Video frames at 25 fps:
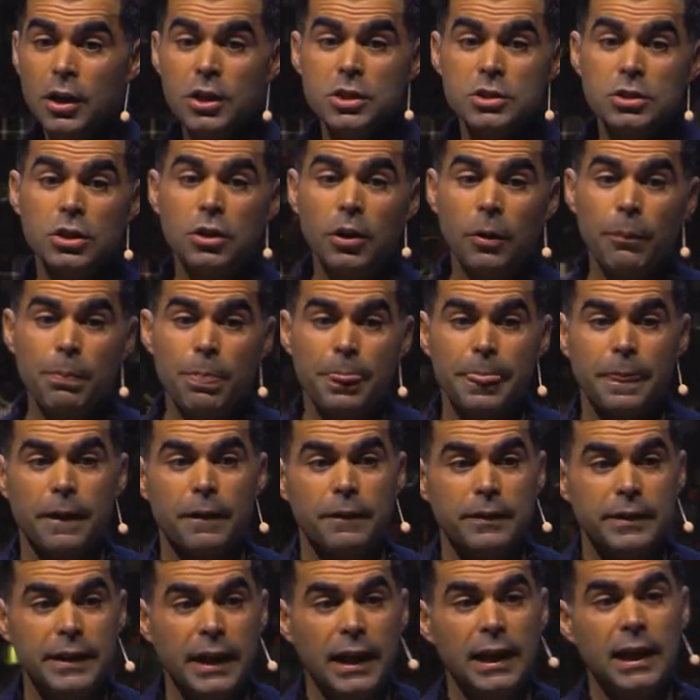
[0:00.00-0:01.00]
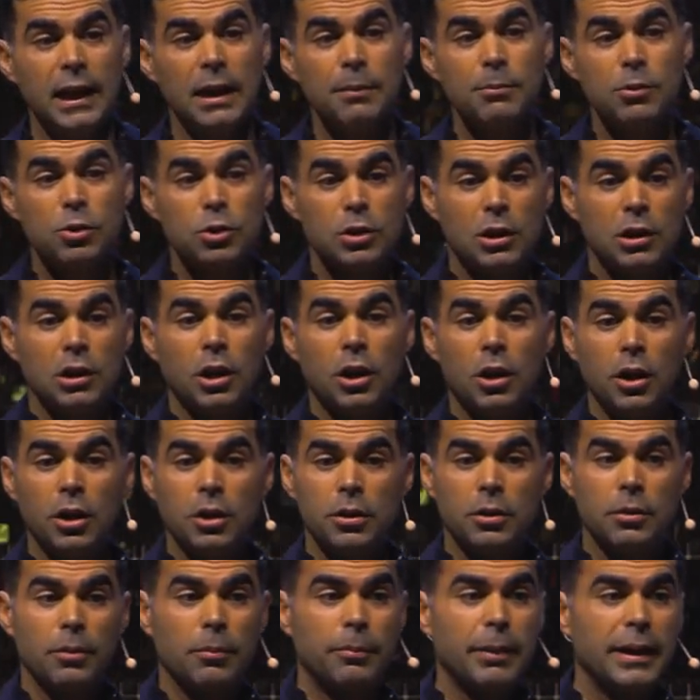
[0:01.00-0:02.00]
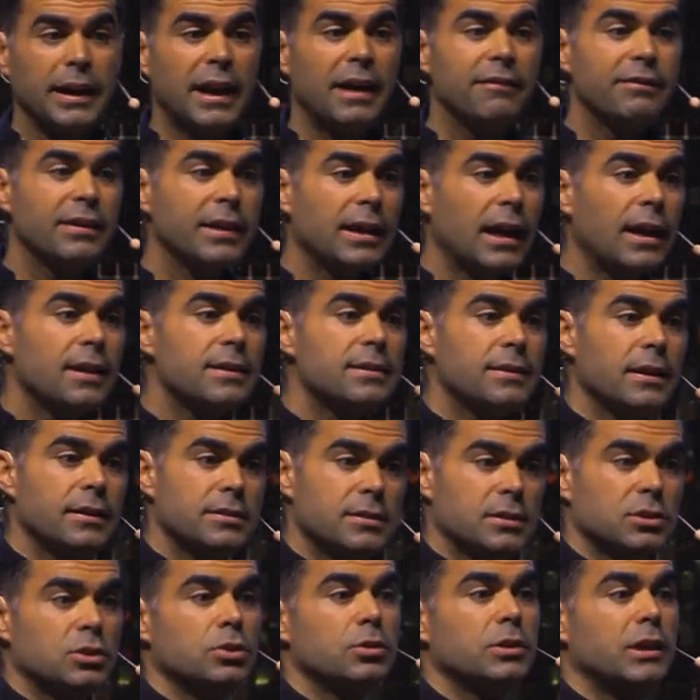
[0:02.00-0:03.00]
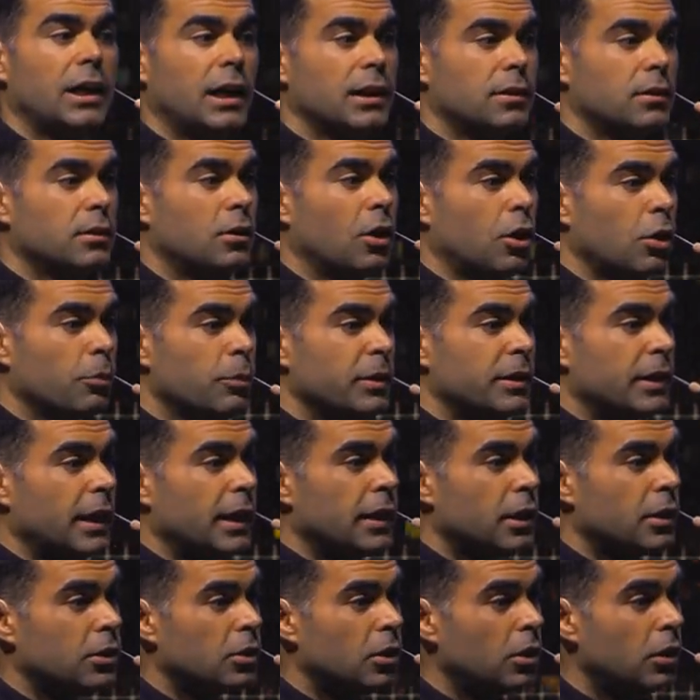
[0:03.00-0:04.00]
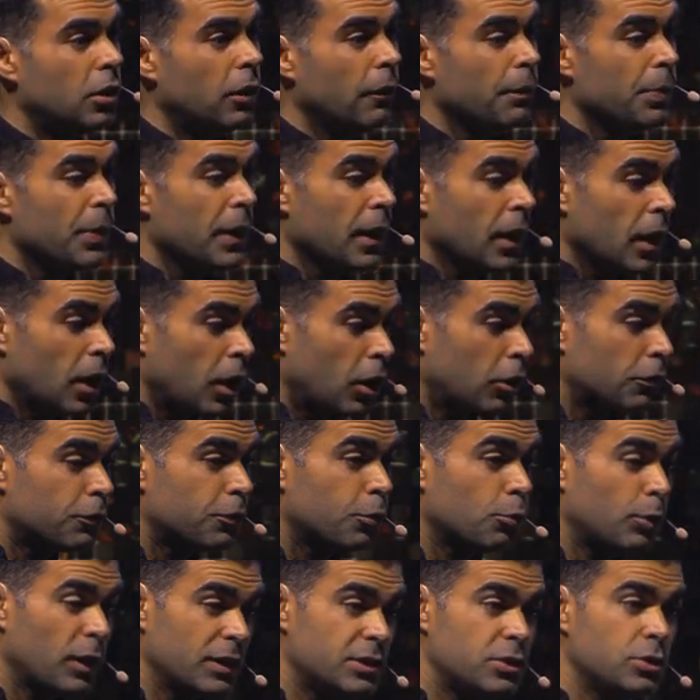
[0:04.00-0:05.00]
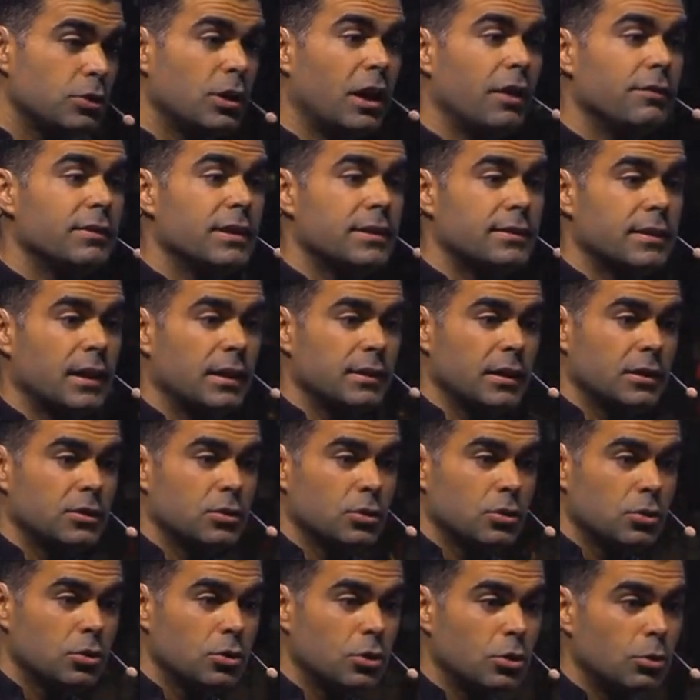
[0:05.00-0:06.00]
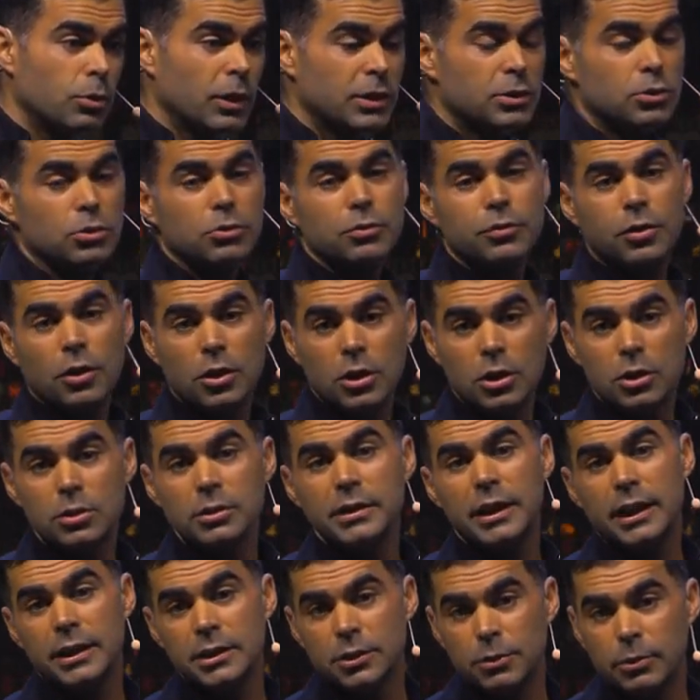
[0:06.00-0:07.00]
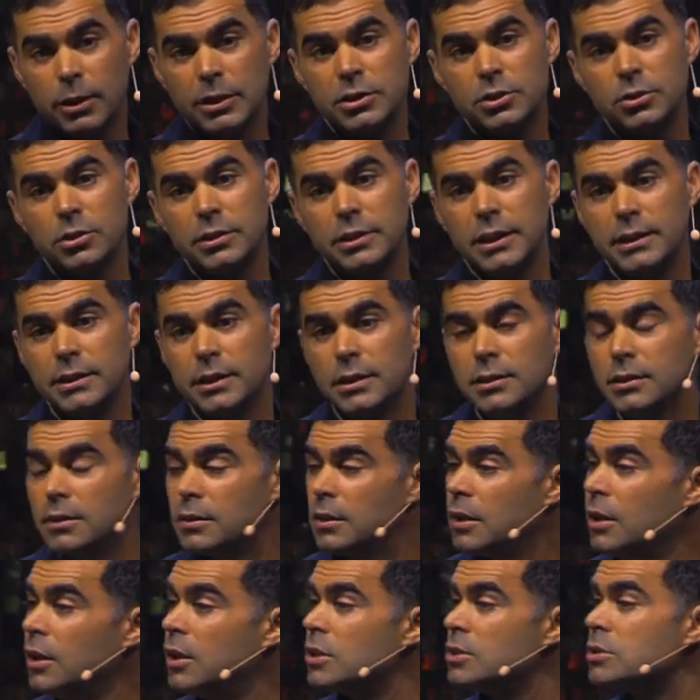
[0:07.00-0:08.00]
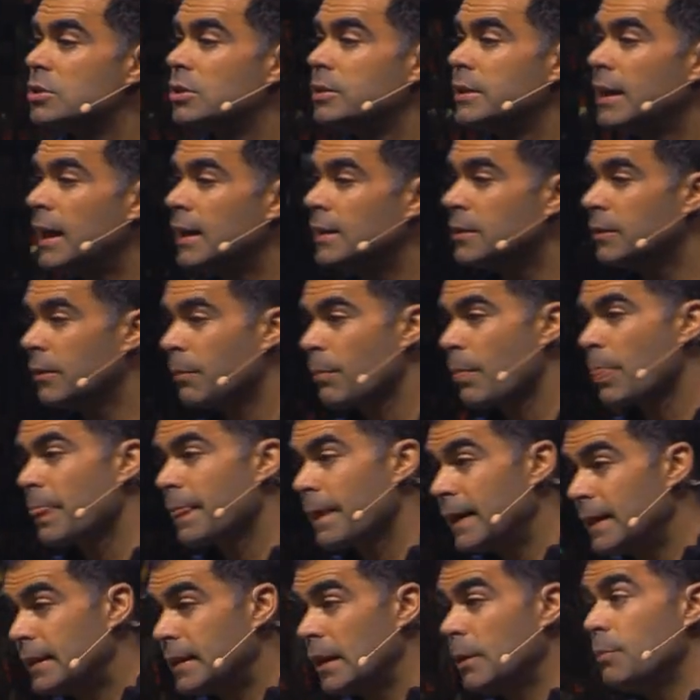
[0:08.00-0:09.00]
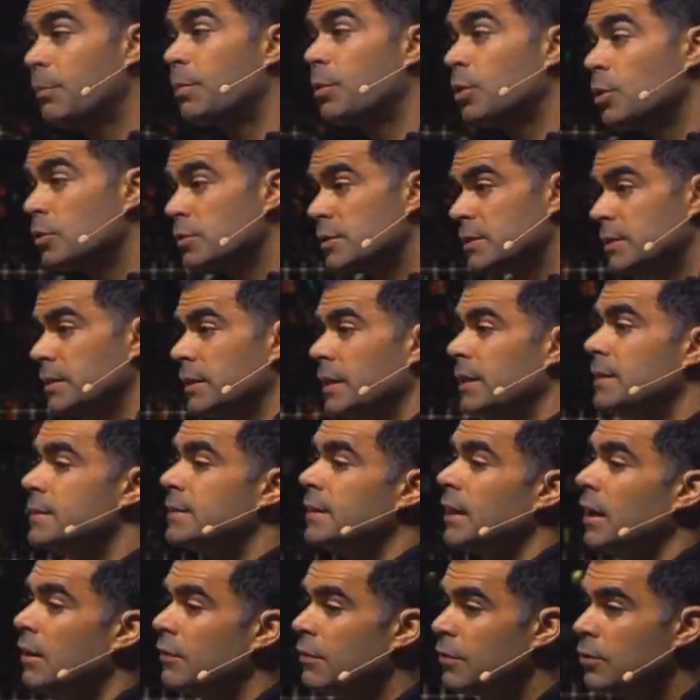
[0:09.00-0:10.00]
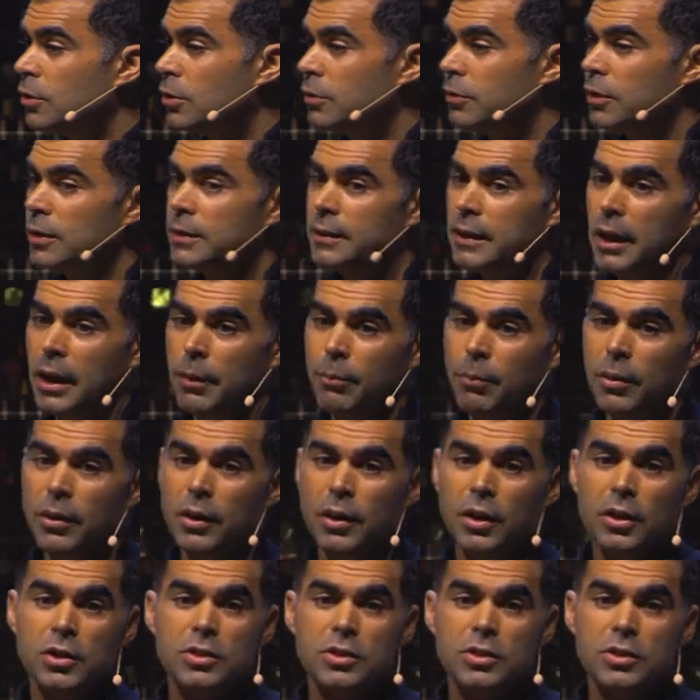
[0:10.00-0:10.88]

So the L L M could learn by having access to that document editor of what you have decided to do, what you followed, and what you didn't, so that it improves itself over time.